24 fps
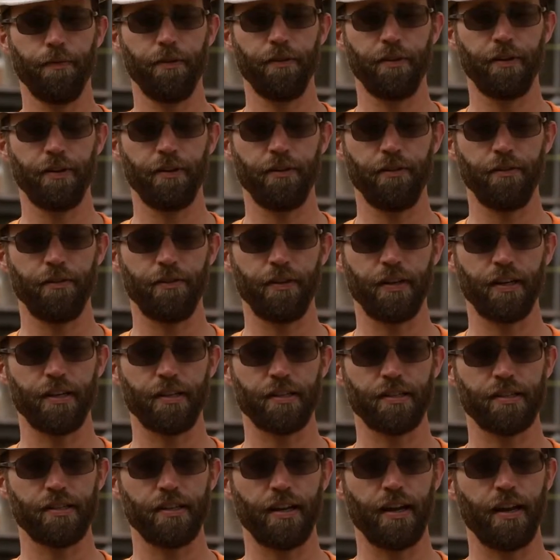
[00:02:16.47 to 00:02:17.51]
of the other
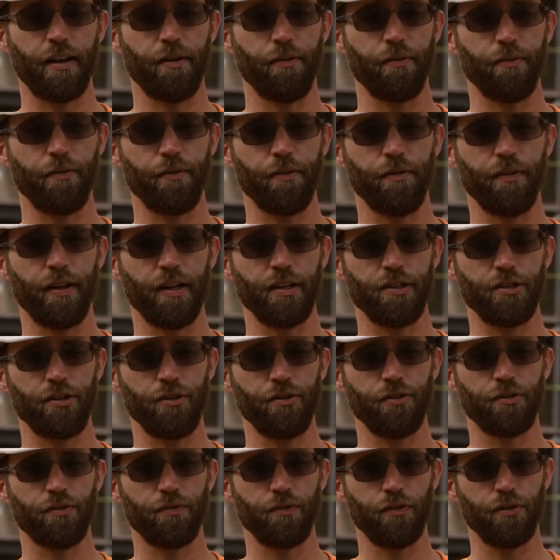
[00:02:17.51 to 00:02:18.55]
things that's
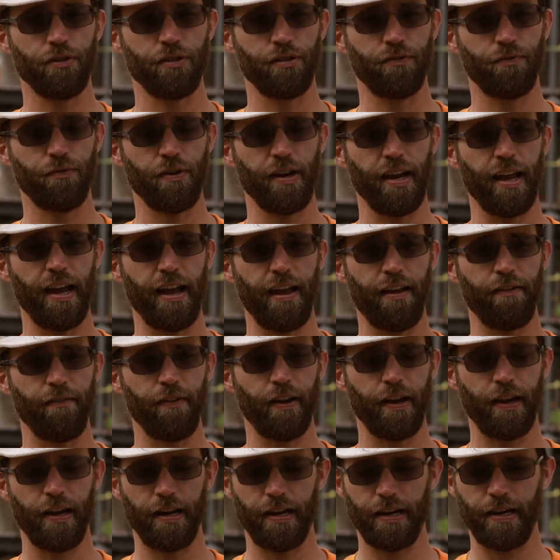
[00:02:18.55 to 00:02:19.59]
useful is if we have
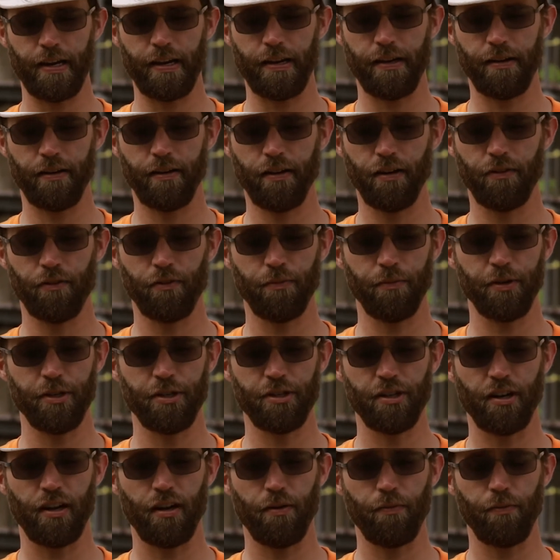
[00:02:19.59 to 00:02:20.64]
a government
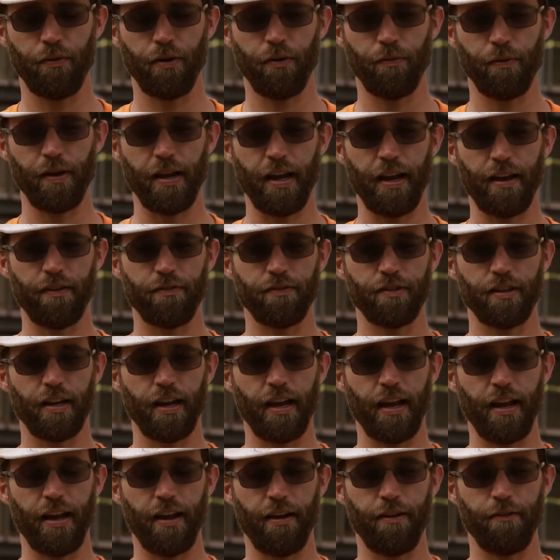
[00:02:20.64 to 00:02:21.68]
job where we have to
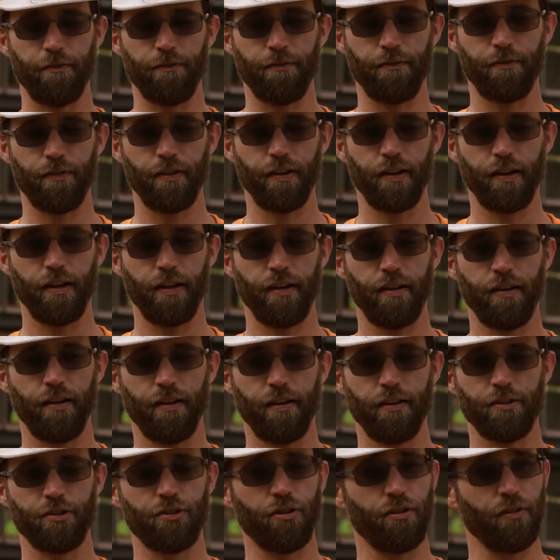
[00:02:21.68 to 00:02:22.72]
have
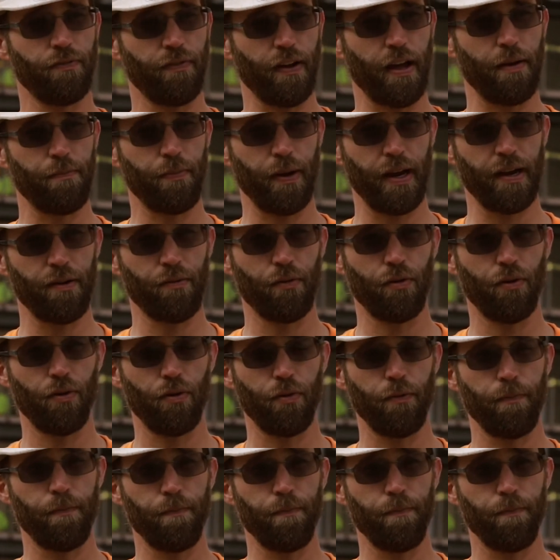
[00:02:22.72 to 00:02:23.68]
certified payroll